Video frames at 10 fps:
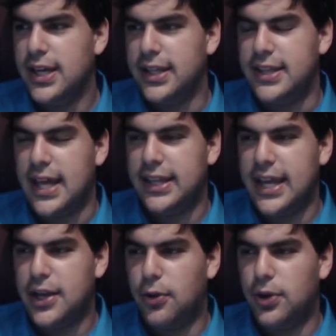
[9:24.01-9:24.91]
Then
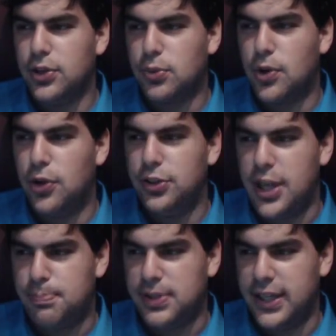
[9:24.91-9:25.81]
they go on the road,
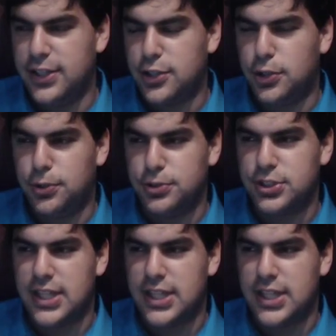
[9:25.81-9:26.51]
they play the Colts,